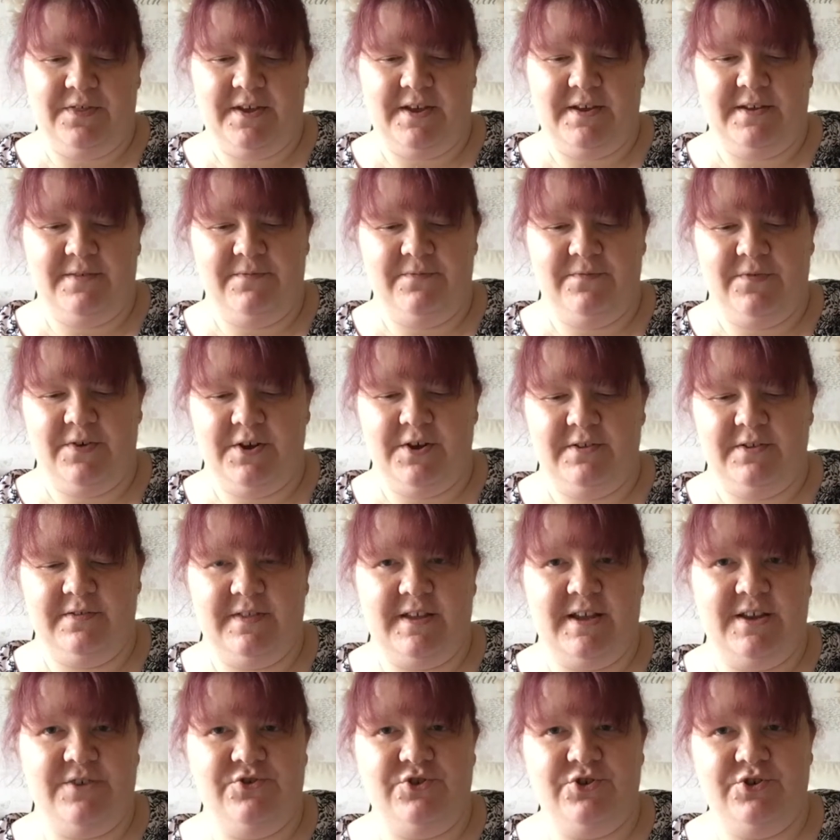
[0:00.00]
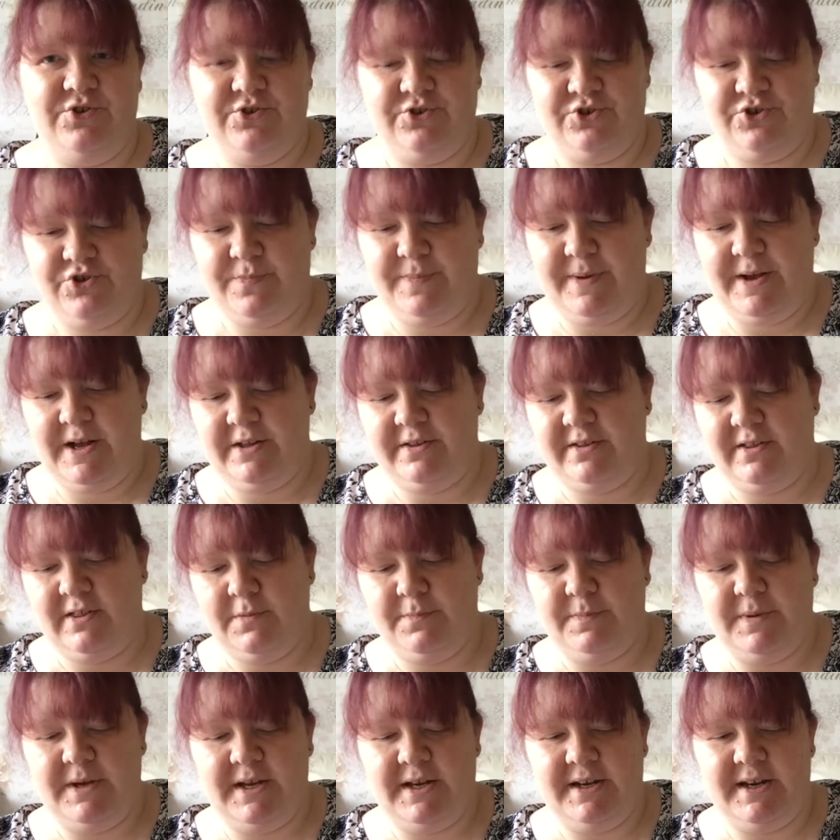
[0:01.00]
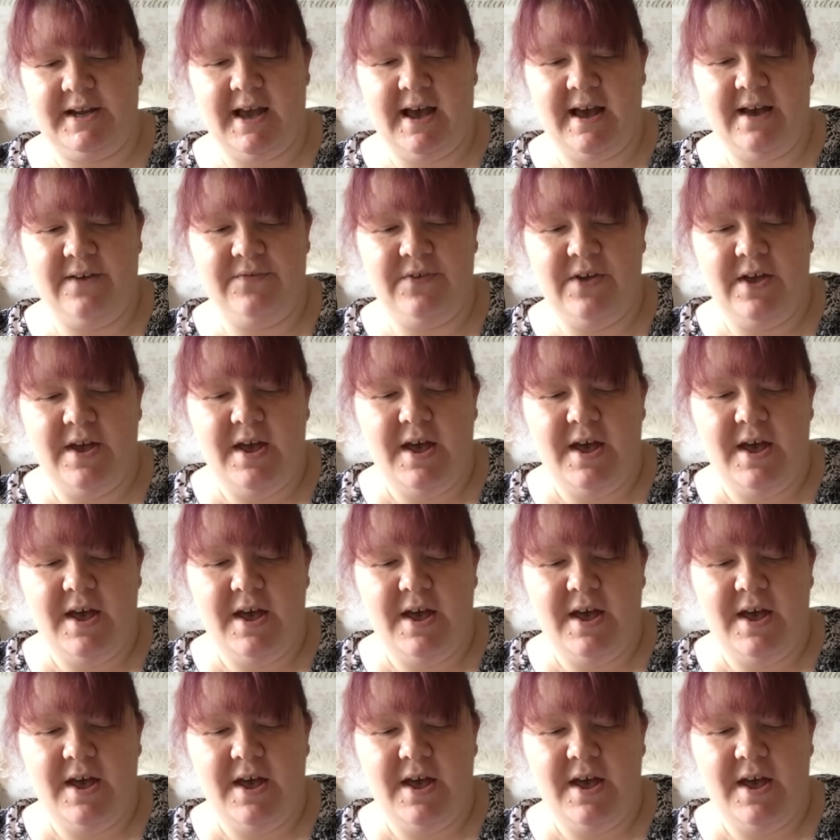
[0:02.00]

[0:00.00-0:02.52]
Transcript: the introductory part of the PDF.